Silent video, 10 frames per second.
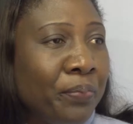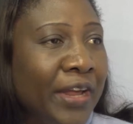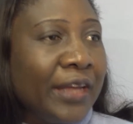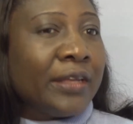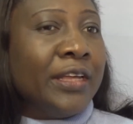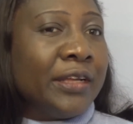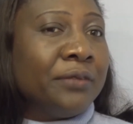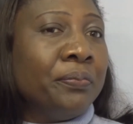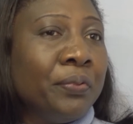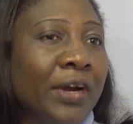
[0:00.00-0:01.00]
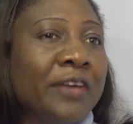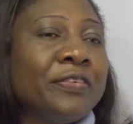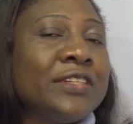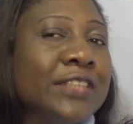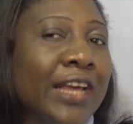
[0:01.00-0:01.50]
bringing
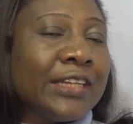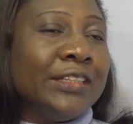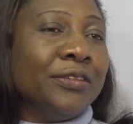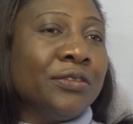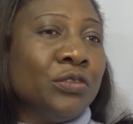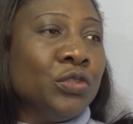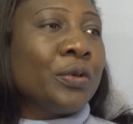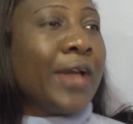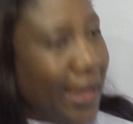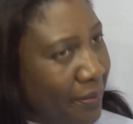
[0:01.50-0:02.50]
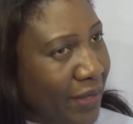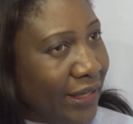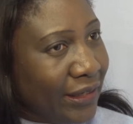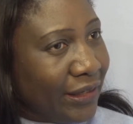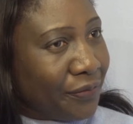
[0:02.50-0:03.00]
private sector to come
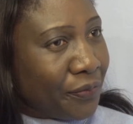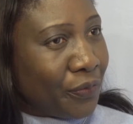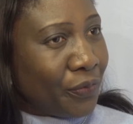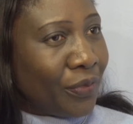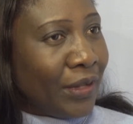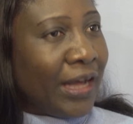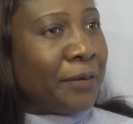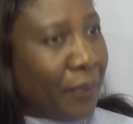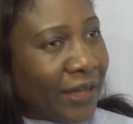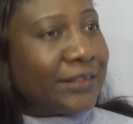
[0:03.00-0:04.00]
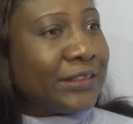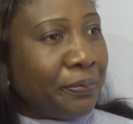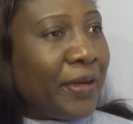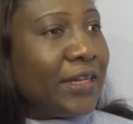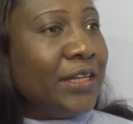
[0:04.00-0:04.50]
in and
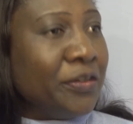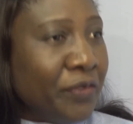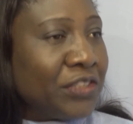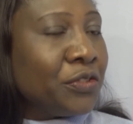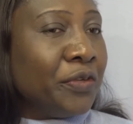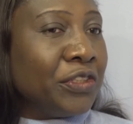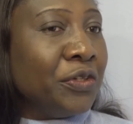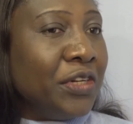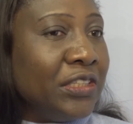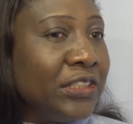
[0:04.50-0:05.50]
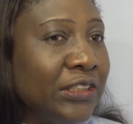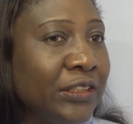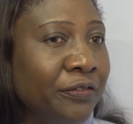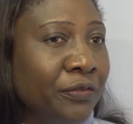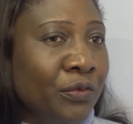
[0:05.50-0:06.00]
participate in the Restoration
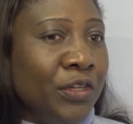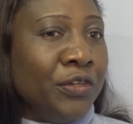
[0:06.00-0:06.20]
Initiative.